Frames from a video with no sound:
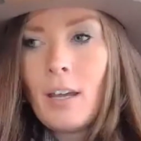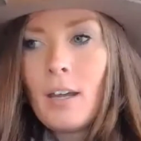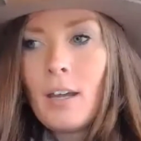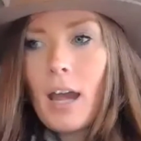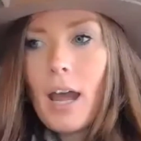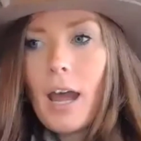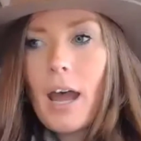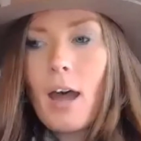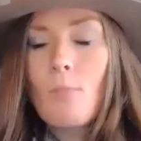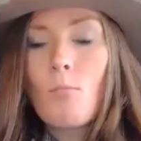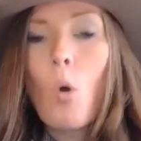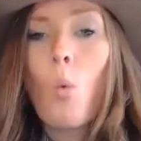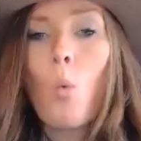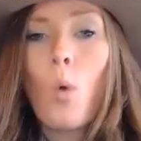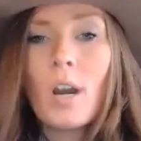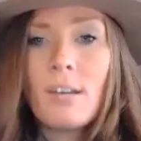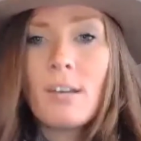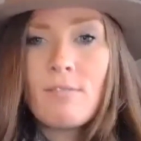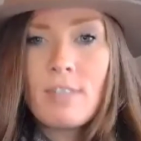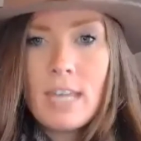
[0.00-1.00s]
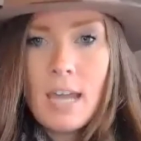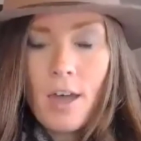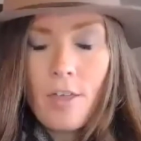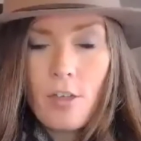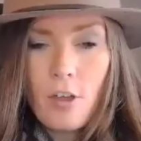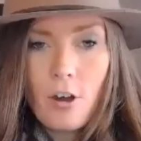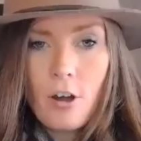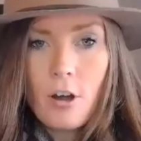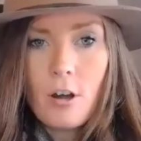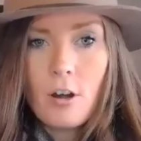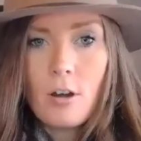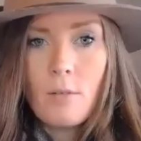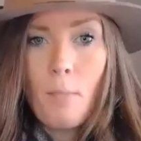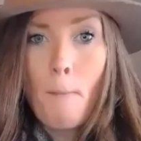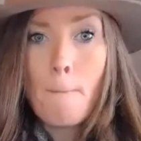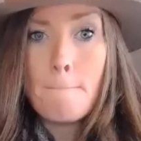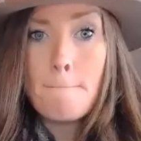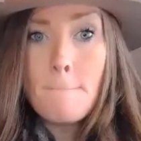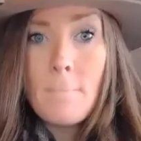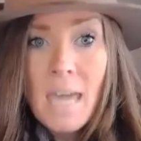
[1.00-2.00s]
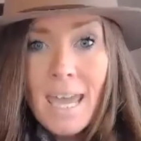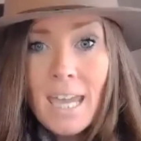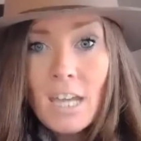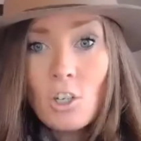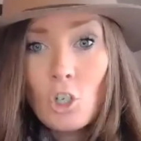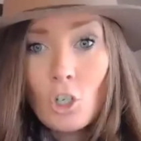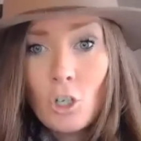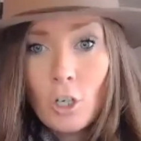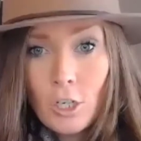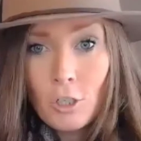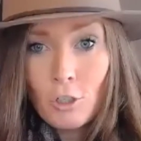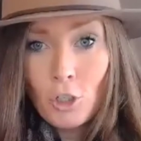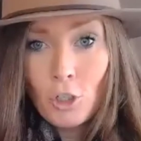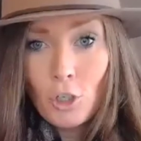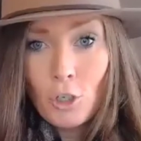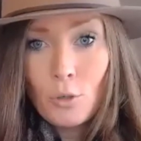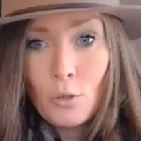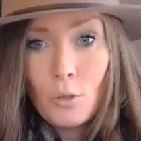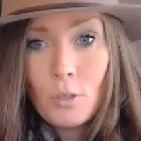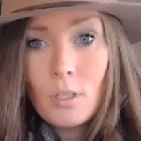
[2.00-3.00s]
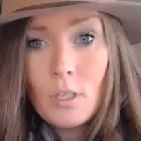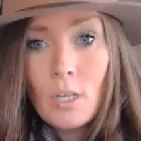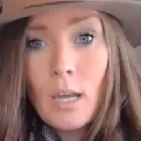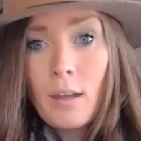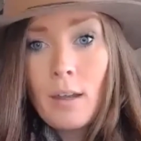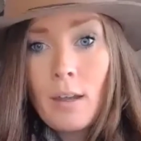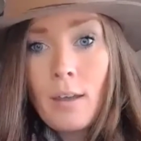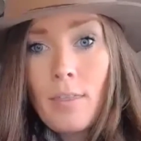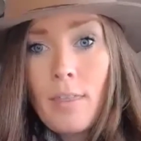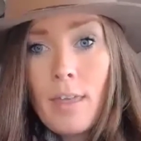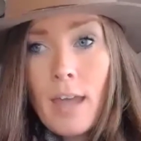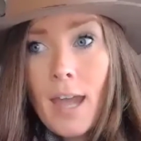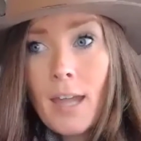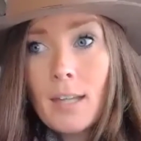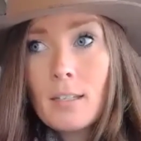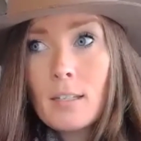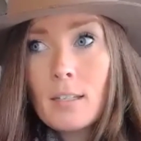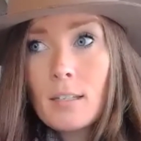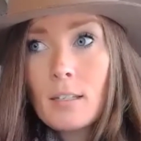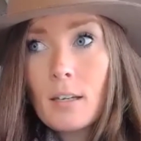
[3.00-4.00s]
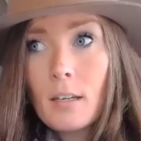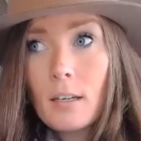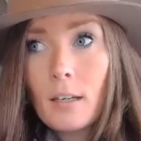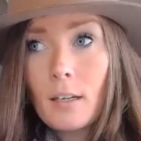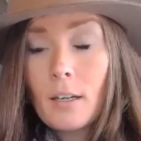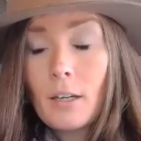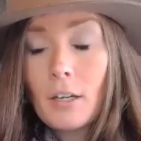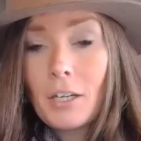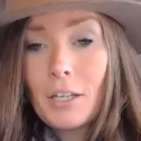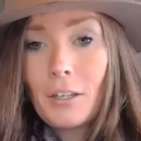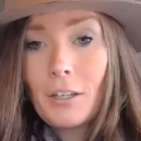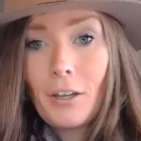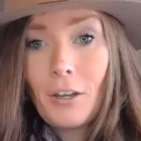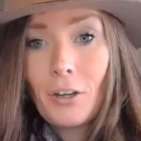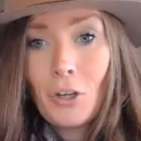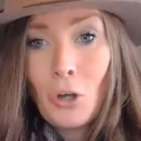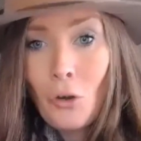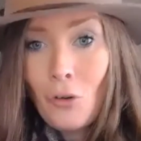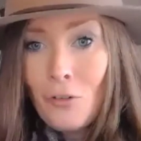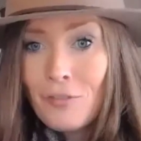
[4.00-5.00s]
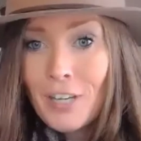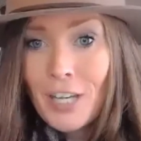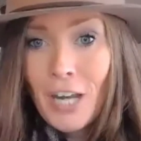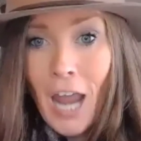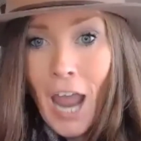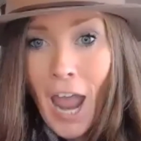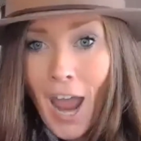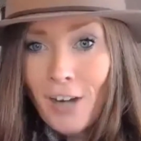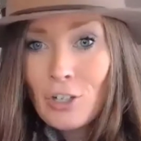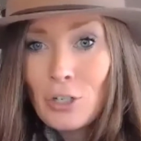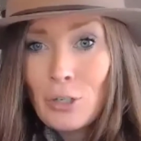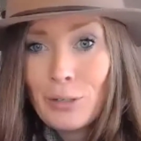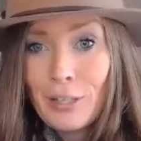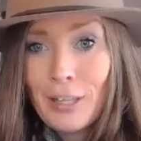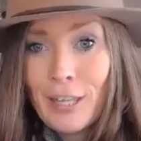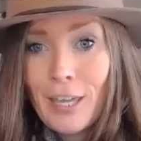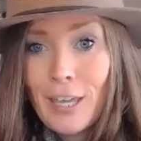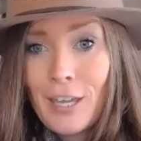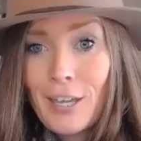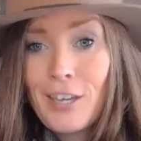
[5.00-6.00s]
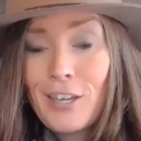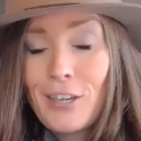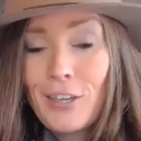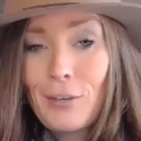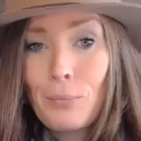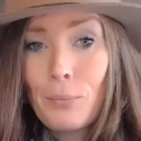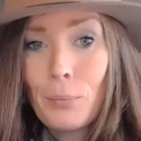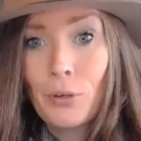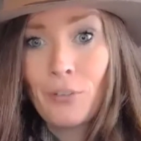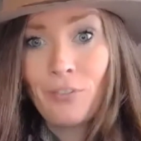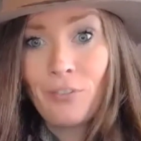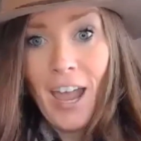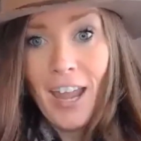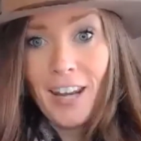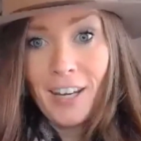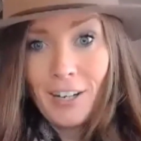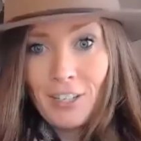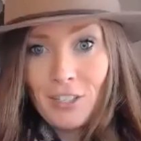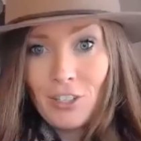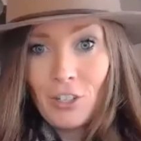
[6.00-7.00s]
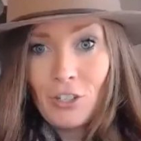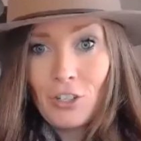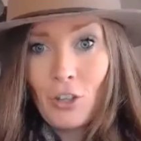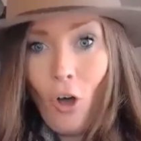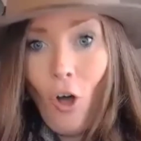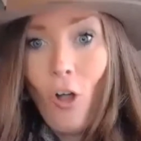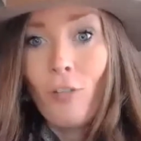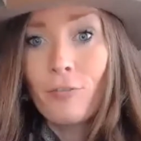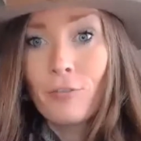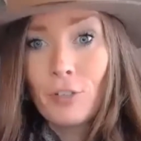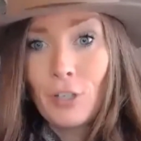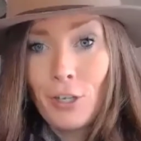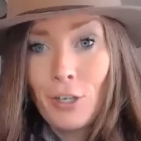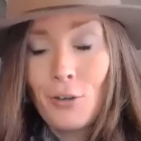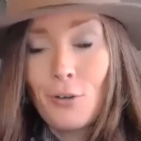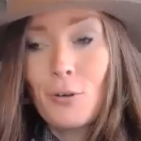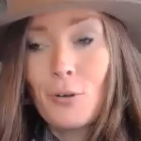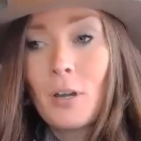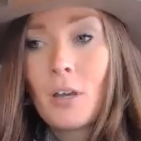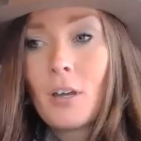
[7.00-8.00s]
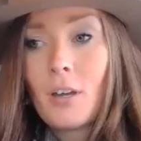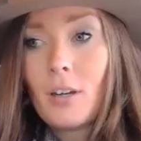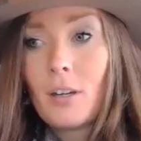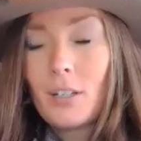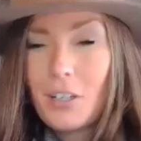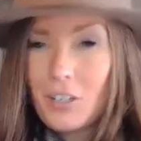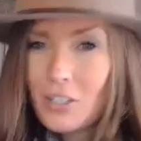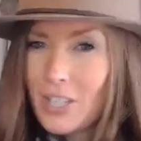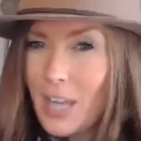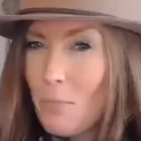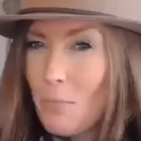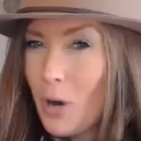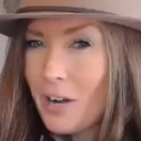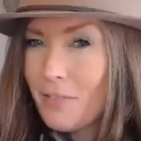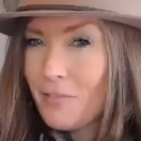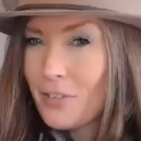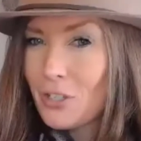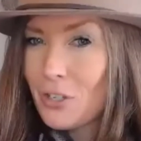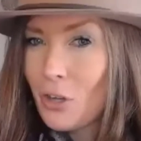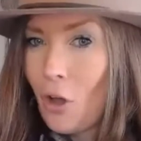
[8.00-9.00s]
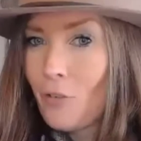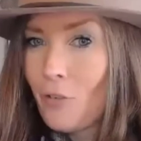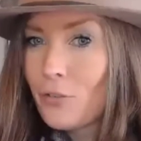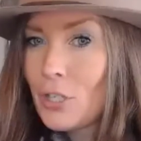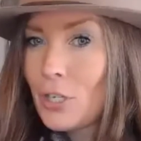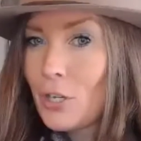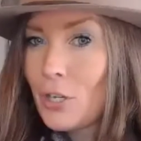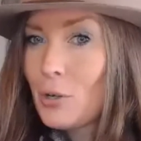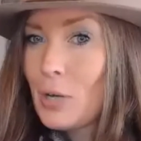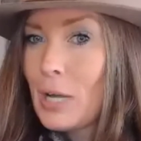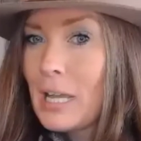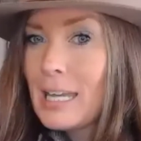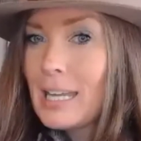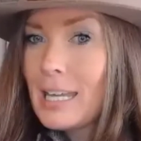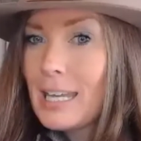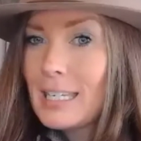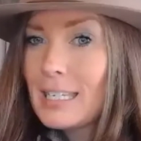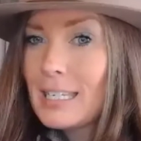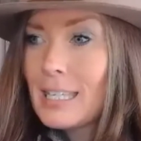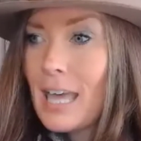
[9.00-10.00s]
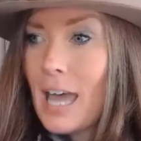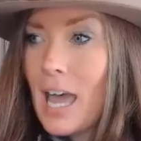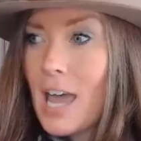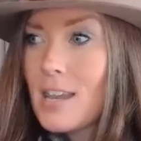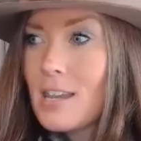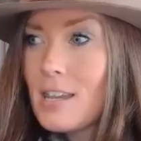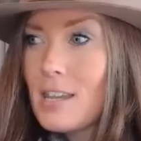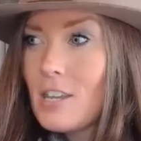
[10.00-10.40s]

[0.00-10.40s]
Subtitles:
one of the other major issues that COVID actually provided us a solve to, or somewhat of a solve to, is that